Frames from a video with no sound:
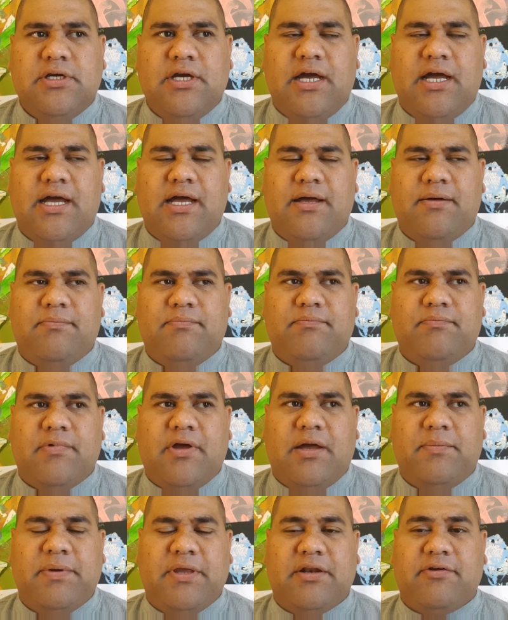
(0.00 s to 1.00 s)

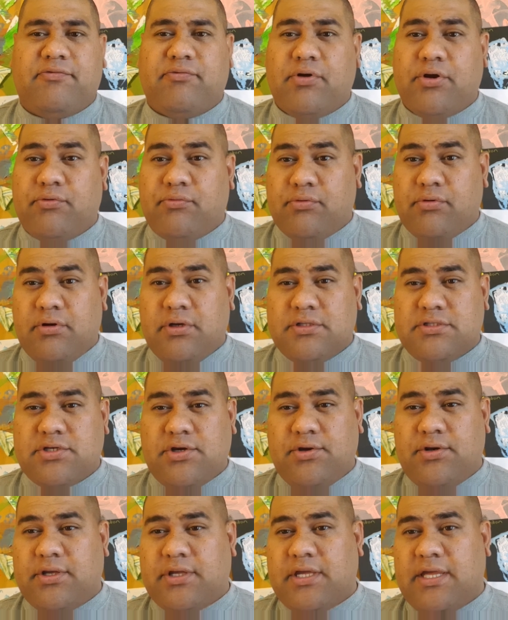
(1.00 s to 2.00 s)
I mean, if Rotorua and
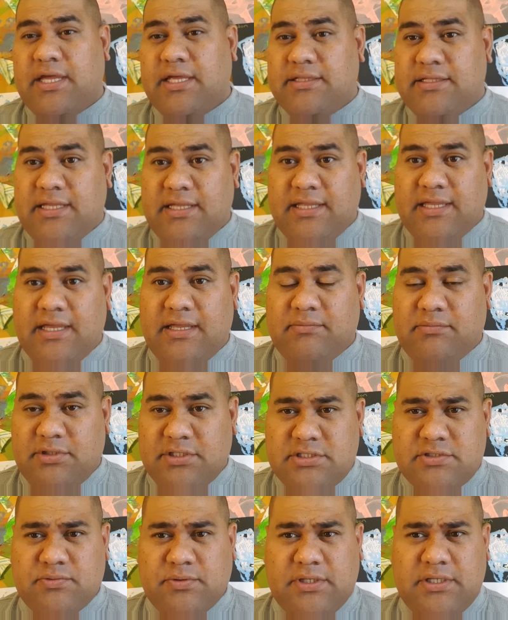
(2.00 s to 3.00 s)
Tauranga had their game
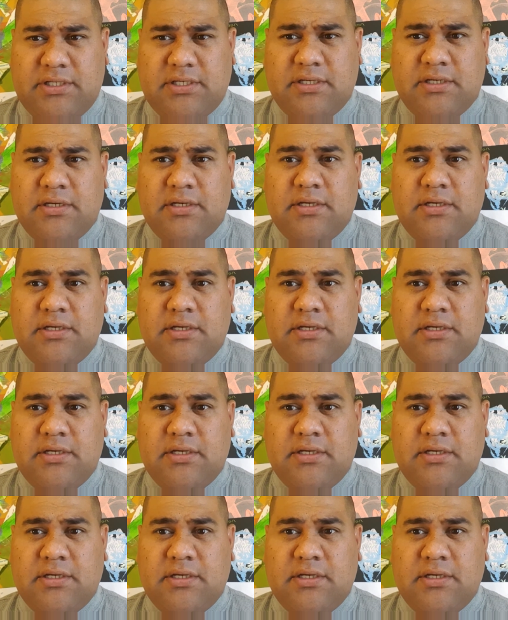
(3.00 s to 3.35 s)
this week,